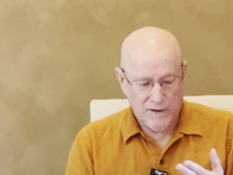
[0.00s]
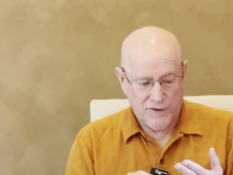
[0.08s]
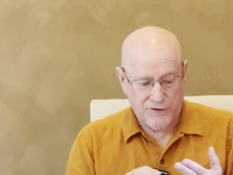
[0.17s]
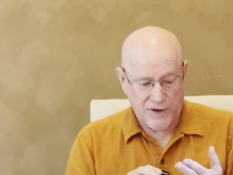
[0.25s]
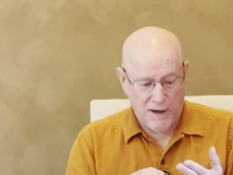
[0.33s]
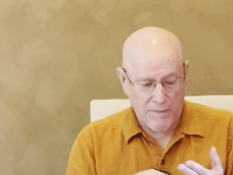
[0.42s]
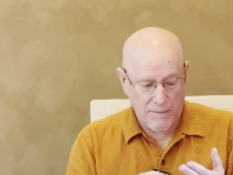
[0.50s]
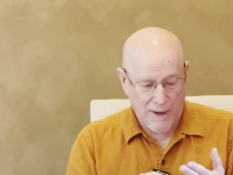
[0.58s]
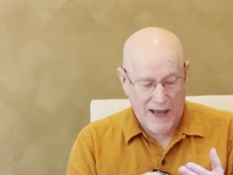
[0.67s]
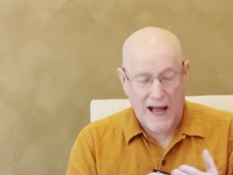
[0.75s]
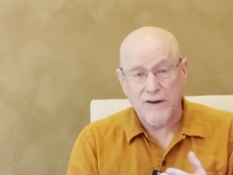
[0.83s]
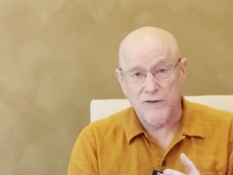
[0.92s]
Some
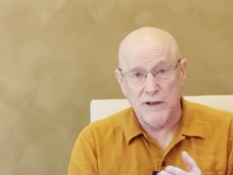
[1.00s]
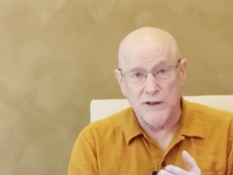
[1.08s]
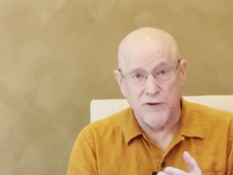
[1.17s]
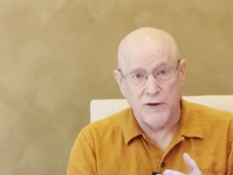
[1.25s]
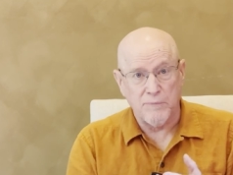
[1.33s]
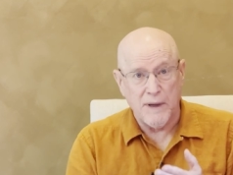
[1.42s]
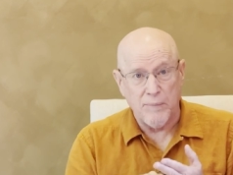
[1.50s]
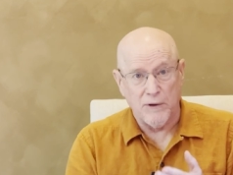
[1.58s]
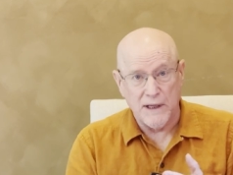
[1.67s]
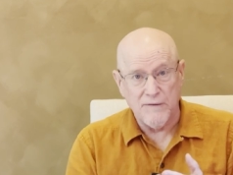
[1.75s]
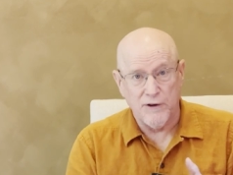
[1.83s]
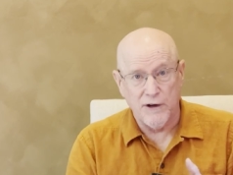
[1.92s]
actually took me,
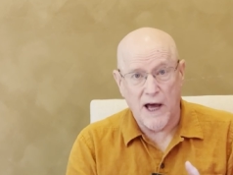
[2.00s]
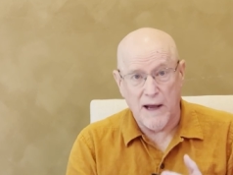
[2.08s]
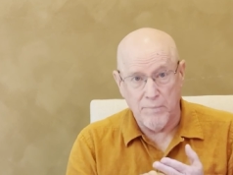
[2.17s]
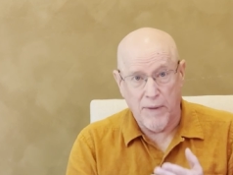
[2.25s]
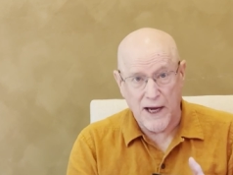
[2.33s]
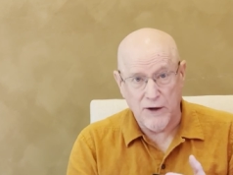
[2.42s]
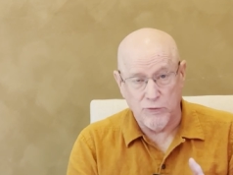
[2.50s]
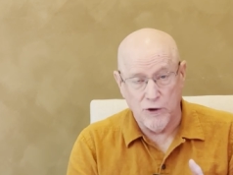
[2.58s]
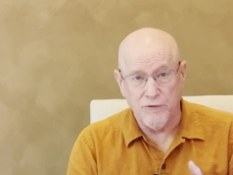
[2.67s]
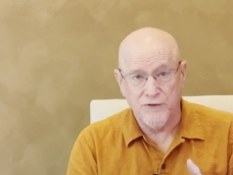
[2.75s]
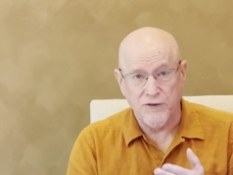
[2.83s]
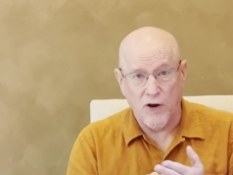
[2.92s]
believe it or not, bike
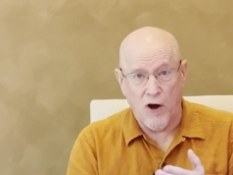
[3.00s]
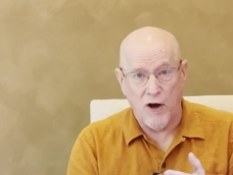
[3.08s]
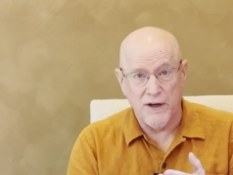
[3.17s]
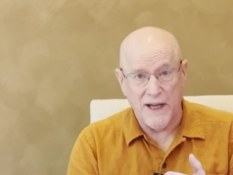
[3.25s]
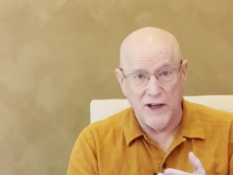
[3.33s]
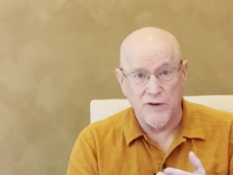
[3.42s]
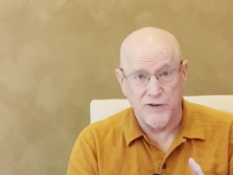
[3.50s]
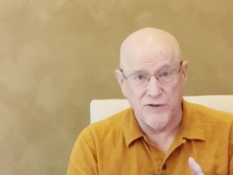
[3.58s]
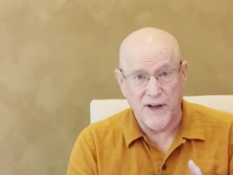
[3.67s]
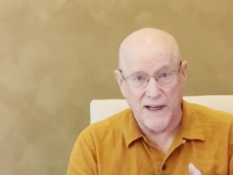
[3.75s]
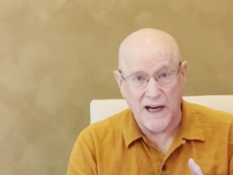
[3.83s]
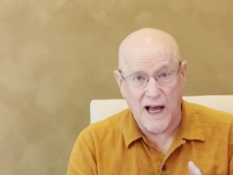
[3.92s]
routes on
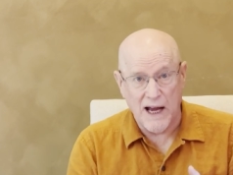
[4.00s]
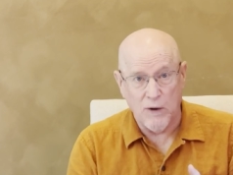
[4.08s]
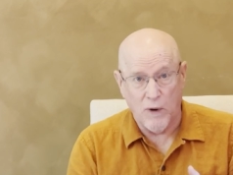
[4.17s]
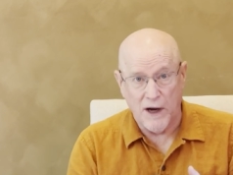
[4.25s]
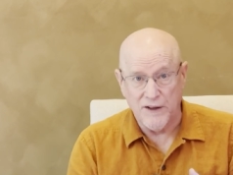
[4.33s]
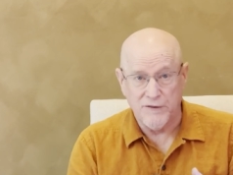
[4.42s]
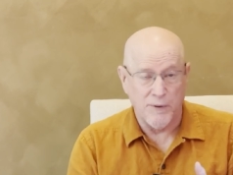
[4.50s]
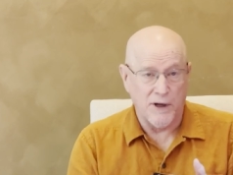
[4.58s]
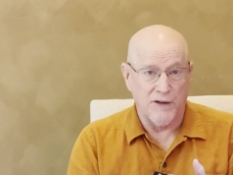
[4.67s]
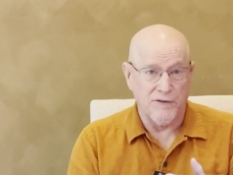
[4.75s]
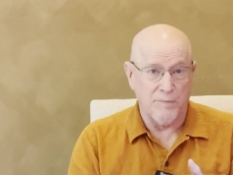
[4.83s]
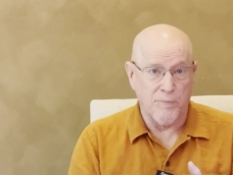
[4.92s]
interstate highways
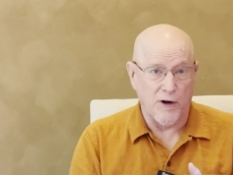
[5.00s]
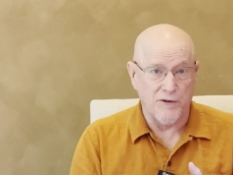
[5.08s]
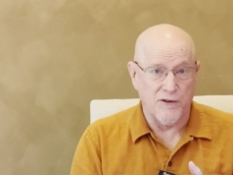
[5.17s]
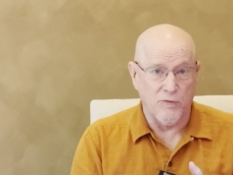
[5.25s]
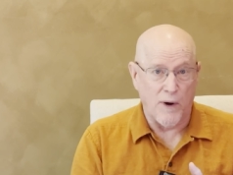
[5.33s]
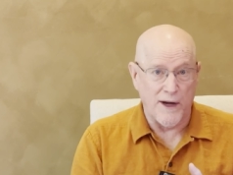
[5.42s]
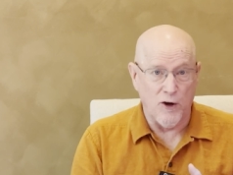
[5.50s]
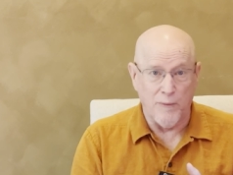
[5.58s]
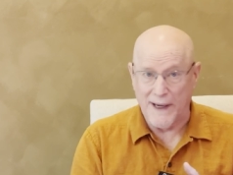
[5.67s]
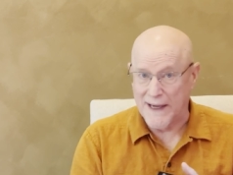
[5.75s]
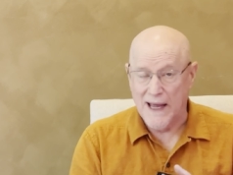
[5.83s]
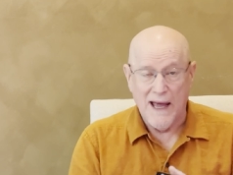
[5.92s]
because in parts of
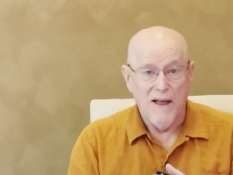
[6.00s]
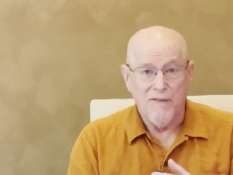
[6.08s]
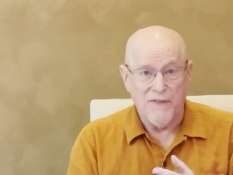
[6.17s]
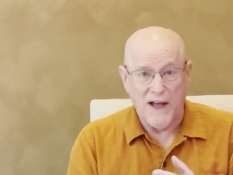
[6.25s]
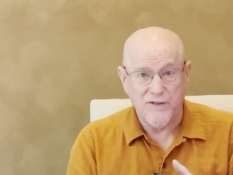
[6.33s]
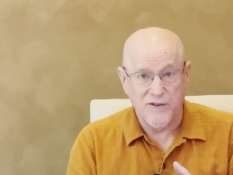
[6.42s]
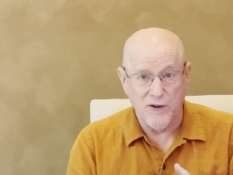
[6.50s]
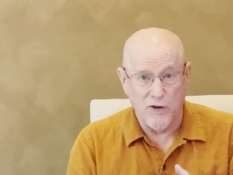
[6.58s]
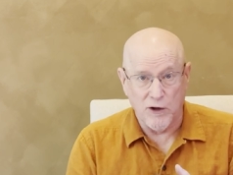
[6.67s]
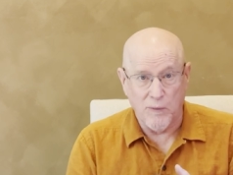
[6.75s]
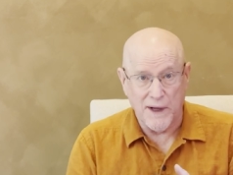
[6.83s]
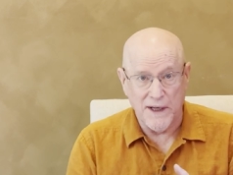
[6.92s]
Wyoming, that's the
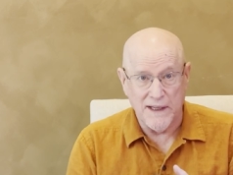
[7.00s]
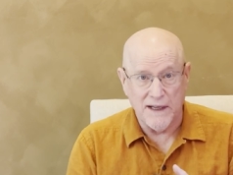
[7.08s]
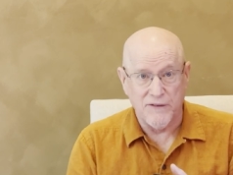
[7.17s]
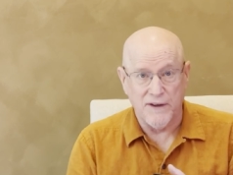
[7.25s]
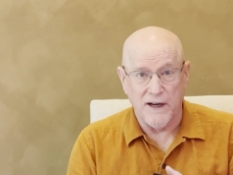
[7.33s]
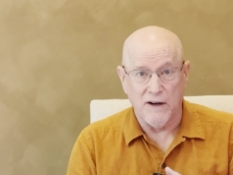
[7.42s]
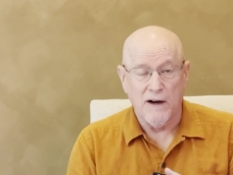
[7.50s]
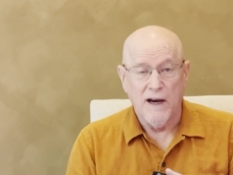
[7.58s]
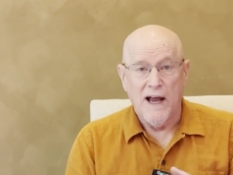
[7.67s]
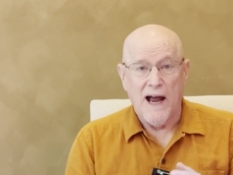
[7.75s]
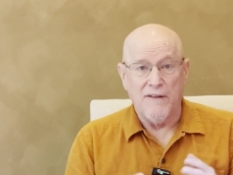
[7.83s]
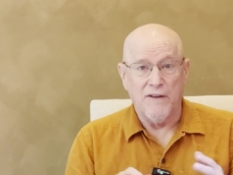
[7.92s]
only way to get there.
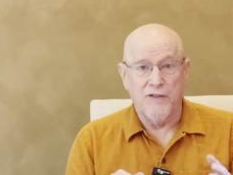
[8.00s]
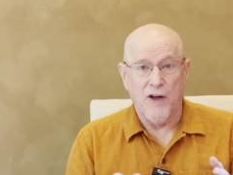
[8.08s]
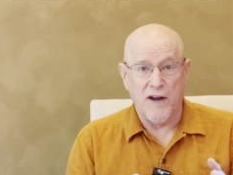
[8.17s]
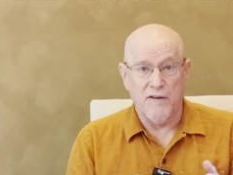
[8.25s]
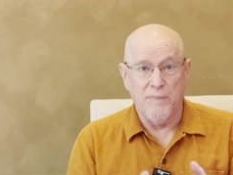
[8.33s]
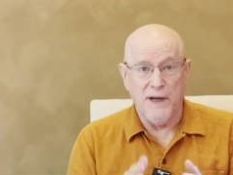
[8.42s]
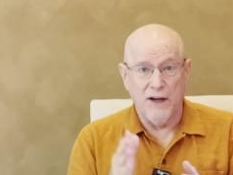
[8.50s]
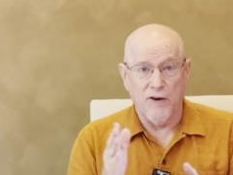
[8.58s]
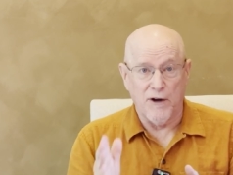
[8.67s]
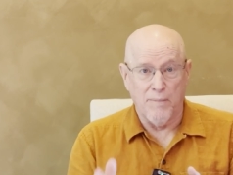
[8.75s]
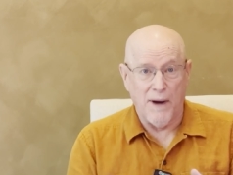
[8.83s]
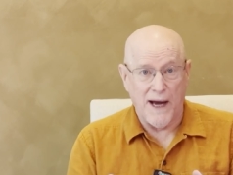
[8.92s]
And the thought of being
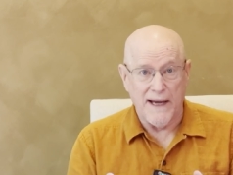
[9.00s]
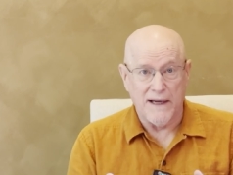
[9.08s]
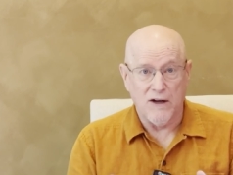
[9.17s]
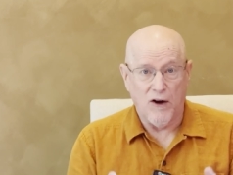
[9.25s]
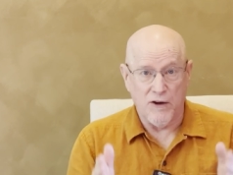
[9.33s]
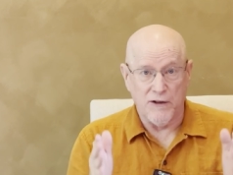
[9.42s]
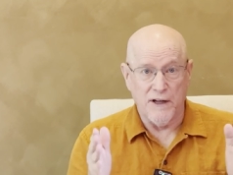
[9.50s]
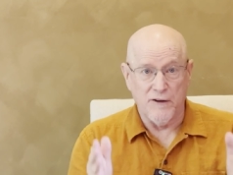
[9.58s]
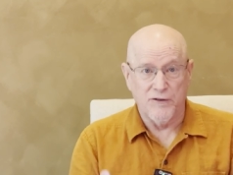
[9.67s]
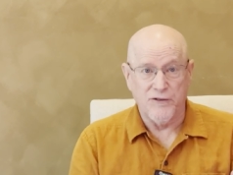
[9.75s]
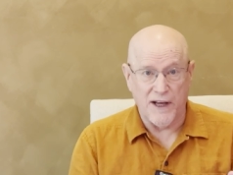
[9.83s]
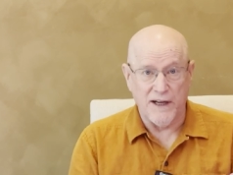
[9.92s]
on a bike on an
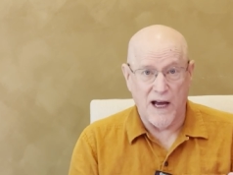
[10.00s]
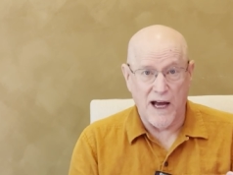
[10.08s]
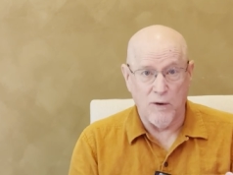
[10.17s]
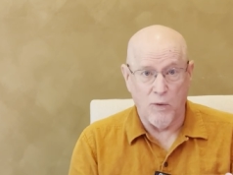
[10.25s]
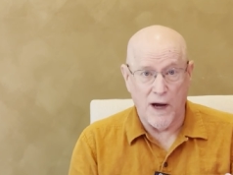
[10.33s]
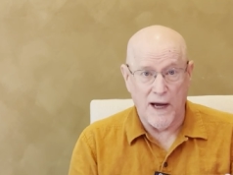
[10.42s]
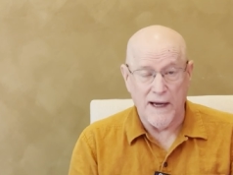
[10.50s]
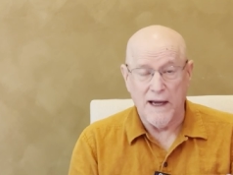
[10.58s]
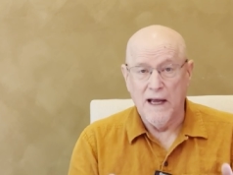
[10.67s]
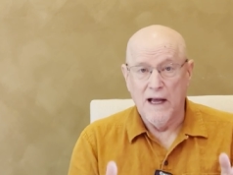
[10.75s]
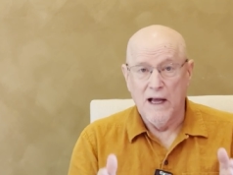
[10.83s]
interstate highway